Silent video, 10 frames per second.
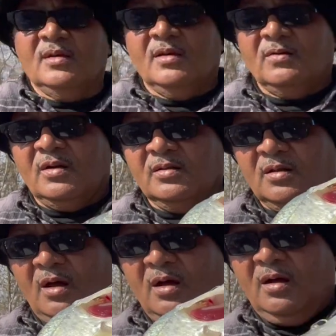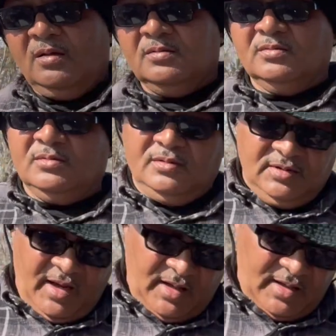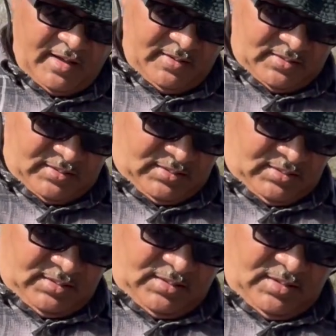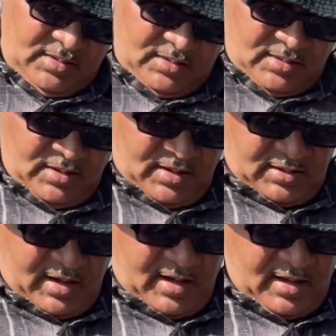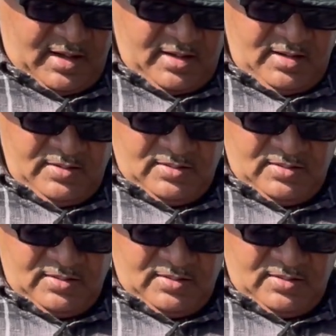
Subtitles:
All right, y'all. Sac-a-lait. That's sac-a-lait here.